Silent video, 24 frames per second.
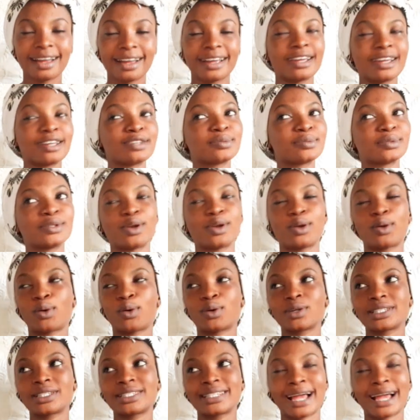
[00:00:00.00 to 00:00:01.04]
It's been a
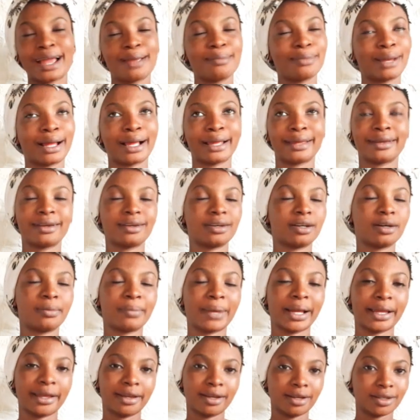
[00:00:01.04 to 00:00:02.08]
long time. Like, oh
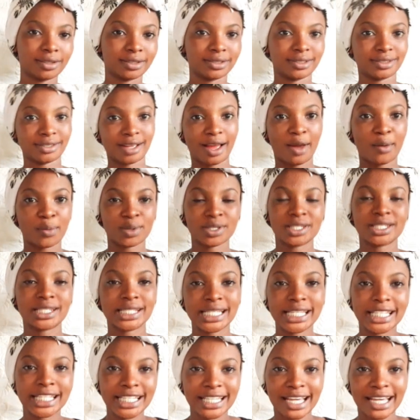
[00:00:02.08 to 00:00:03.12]
my god, I was
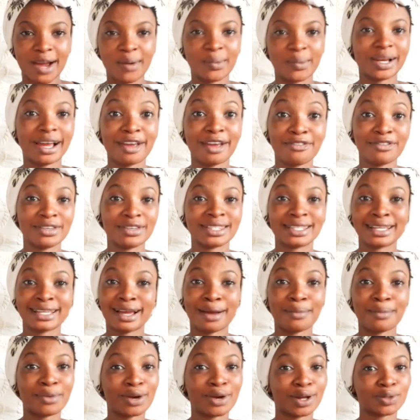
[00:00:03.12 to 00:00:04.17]
thinking, how will I face the
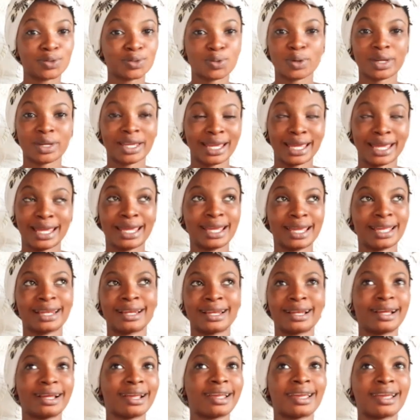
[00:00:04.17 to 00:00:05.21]
camera and talk again?
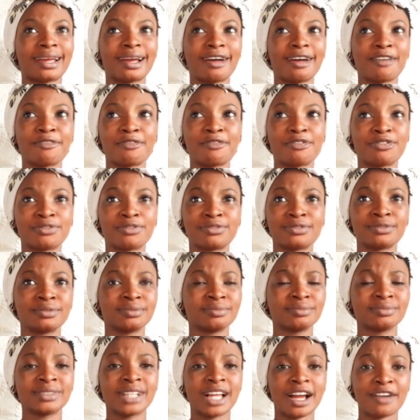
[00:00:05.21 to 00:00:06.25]
Like,
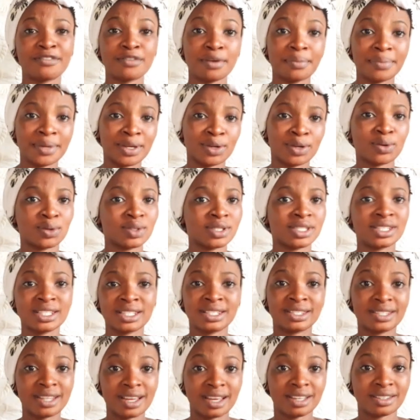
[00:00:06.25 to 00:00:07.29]
I've not been
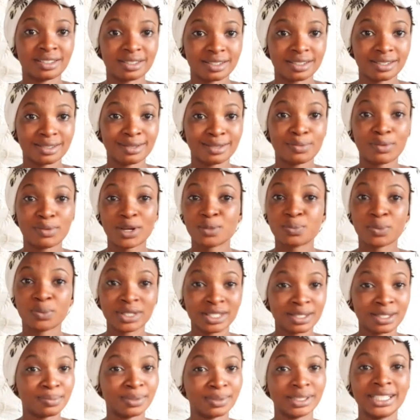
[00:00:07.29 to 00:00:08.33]
consistent.
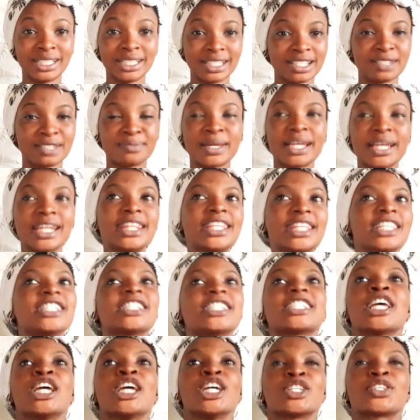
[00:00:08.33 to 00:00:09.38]
Responsibilities, many things.
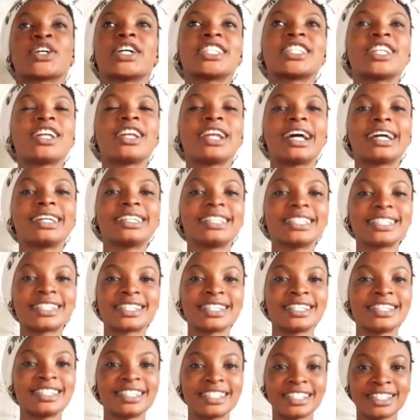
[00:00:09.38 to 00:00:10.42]
So it's not like this
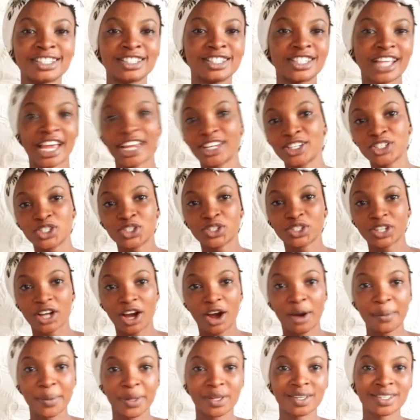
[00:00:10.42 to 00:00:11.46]
thing is
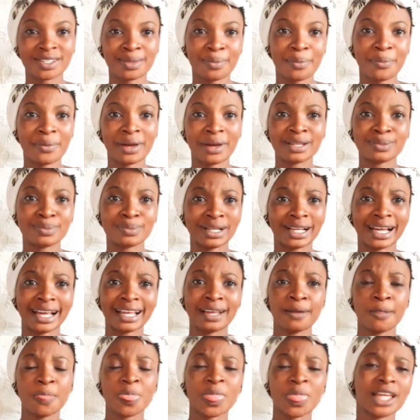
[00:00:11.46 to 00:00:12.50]
intentional because the people has been
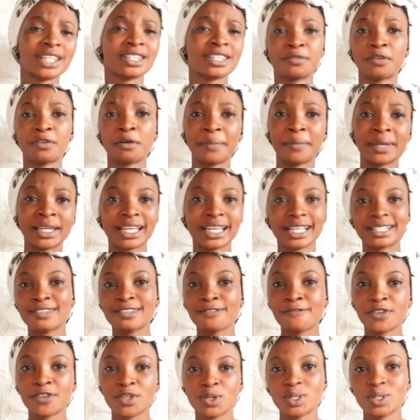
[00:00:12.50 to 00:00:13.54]
like, because I've not been
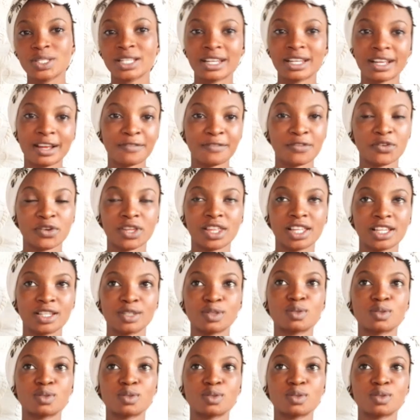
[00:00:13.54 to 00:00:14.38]
getting videos and everything.